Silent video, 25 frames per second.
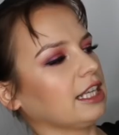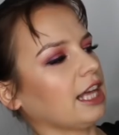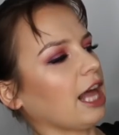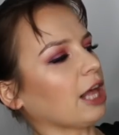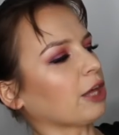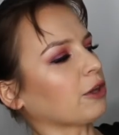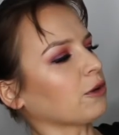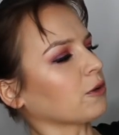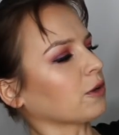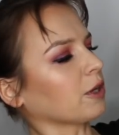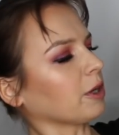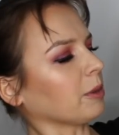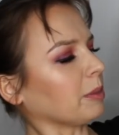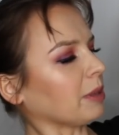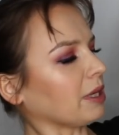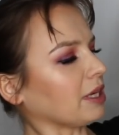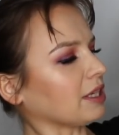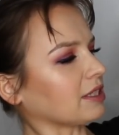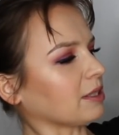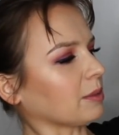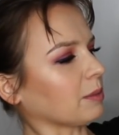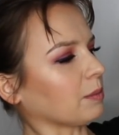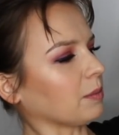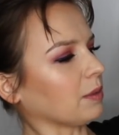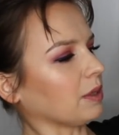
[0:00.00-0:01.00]
Alcone Company
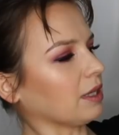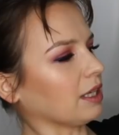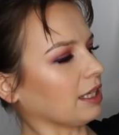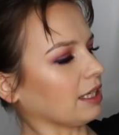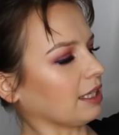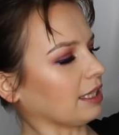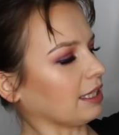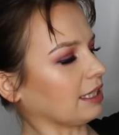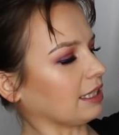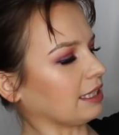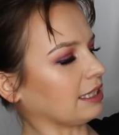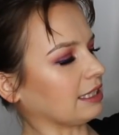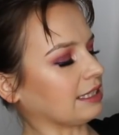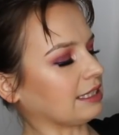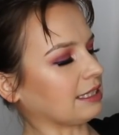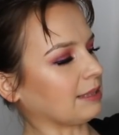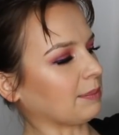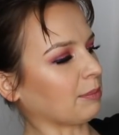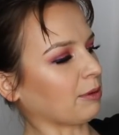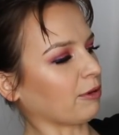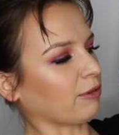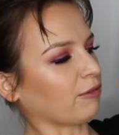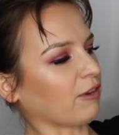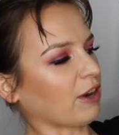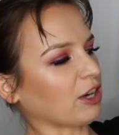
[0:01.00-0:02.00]
is a
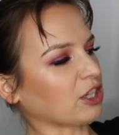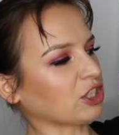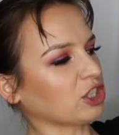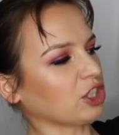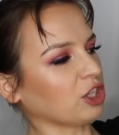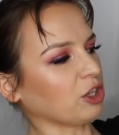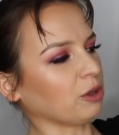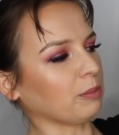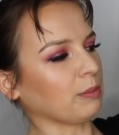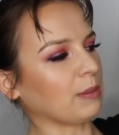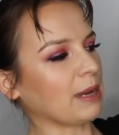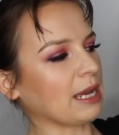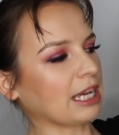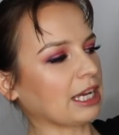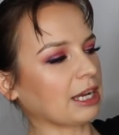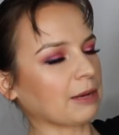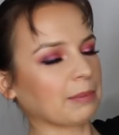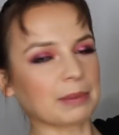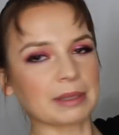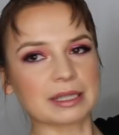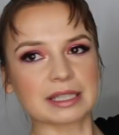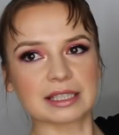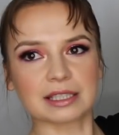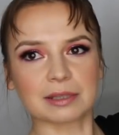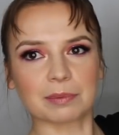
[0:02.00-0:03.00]
professional
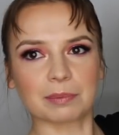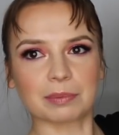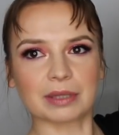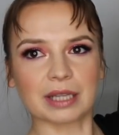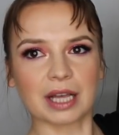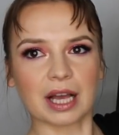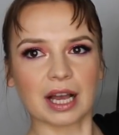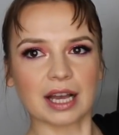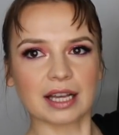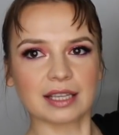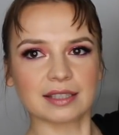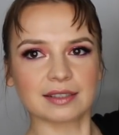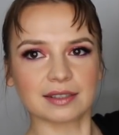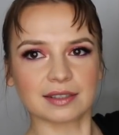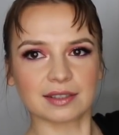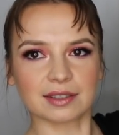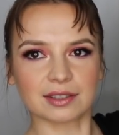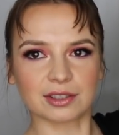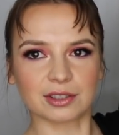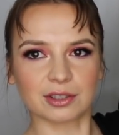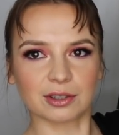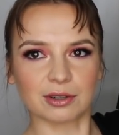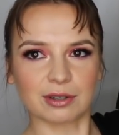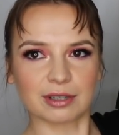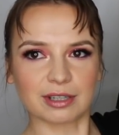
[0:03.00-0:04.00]
makeup and supplies
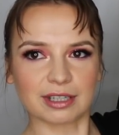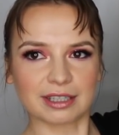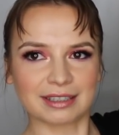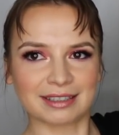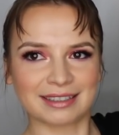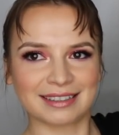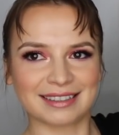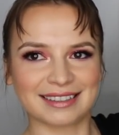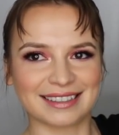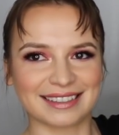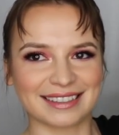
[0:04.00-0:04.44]
store.